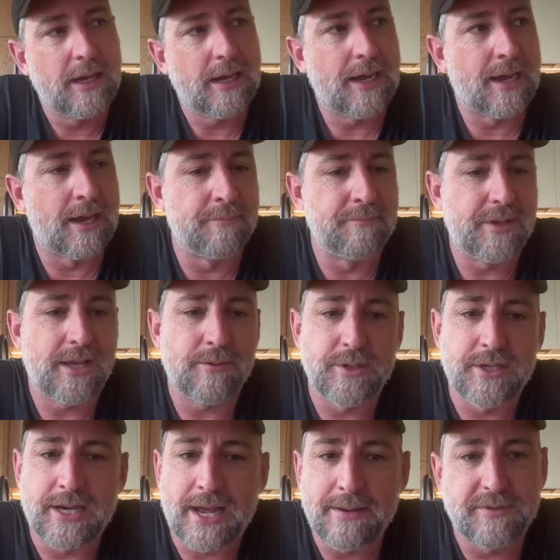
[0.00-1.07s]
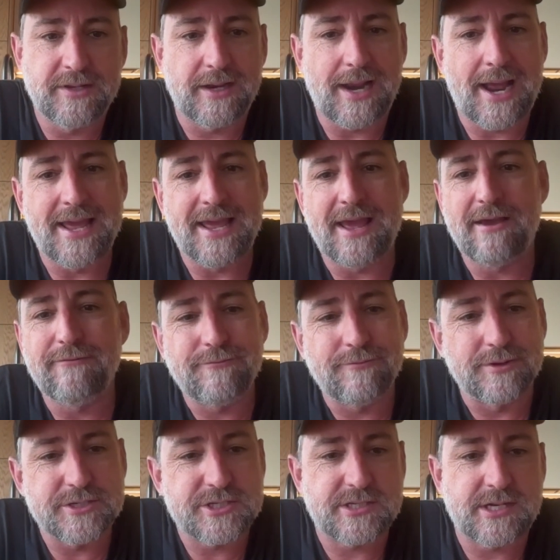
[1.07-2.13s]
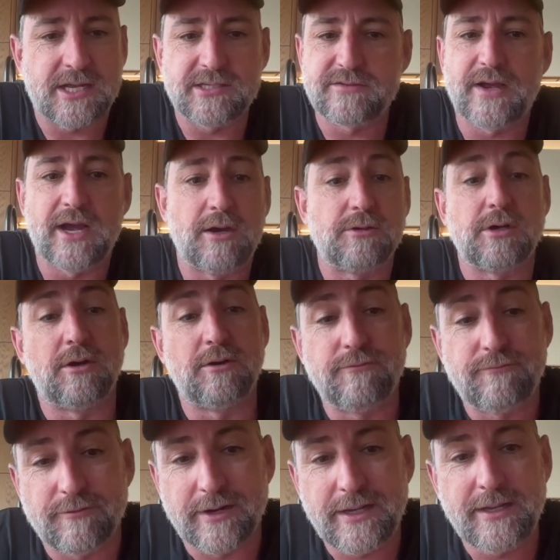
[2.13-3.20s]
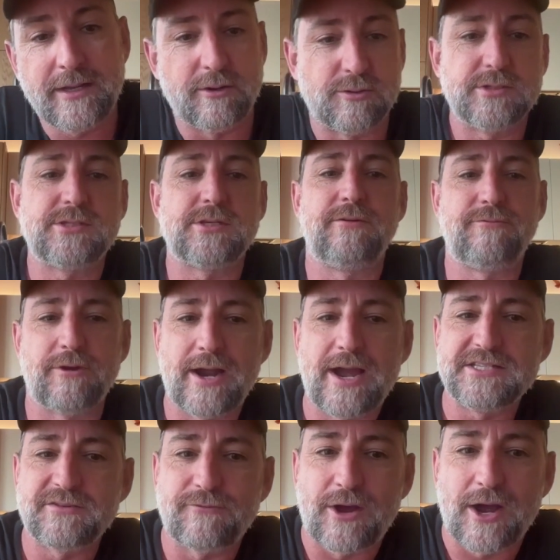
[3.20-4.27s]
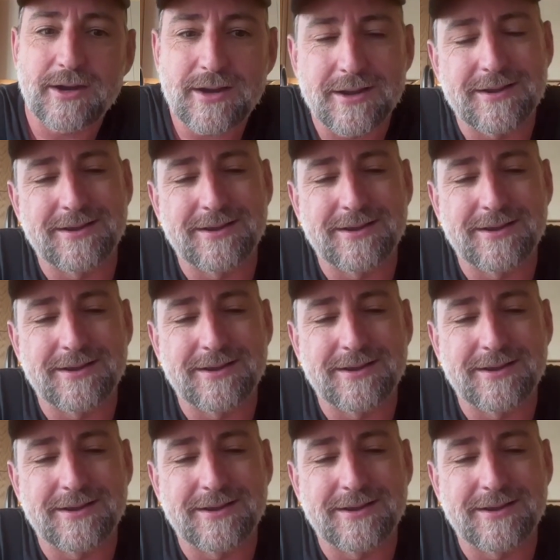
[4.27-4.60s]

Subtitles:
And we named it AF, which stands for alcohol free and also for as fuck.